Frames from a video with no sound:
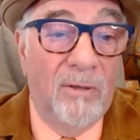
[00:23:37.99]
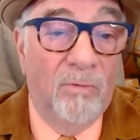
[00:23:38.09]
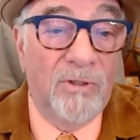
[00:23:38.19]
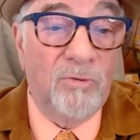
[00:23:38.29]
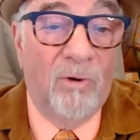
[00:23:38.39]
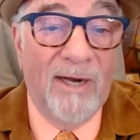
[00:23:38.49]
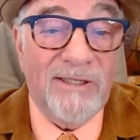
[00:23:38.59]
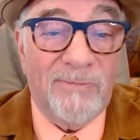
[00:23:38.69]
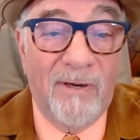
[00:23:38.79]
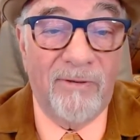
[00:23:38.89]
was
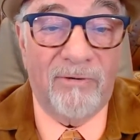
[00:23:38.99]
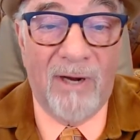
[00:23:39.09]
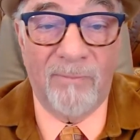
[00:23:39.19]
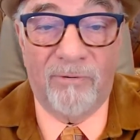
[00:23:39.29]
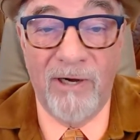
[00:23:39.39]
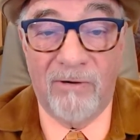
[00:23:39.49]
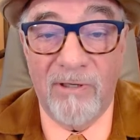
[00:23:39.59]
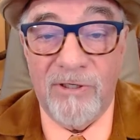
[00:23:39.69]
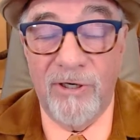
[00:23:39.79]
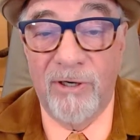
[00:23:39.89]
widespread throughout pre
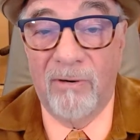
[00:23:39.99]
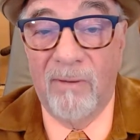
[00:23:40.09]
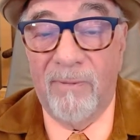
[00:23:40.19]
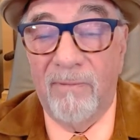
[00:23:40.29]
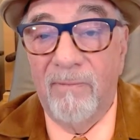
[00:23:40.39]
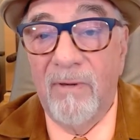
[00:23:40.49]
Christian Europe,